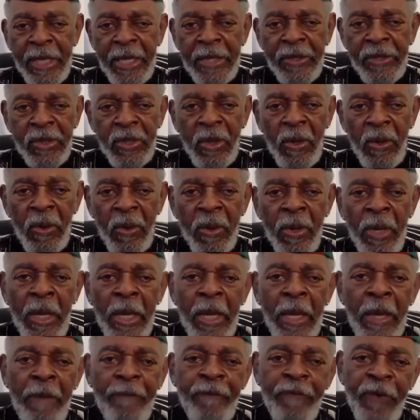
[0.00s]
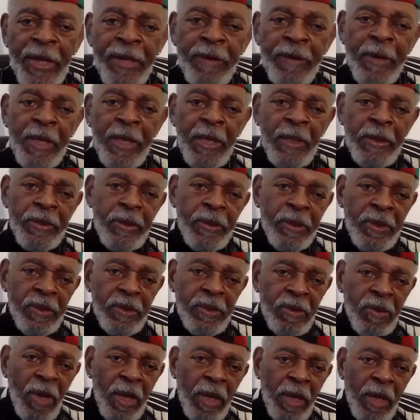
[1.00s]
And so Fundamental to the
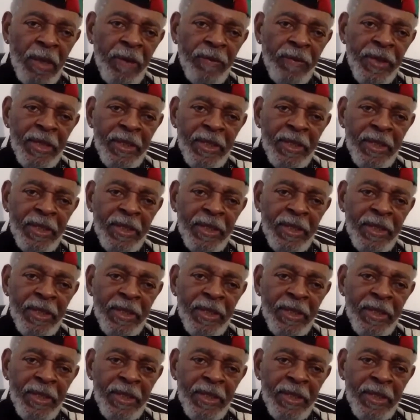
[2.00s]
struggle of the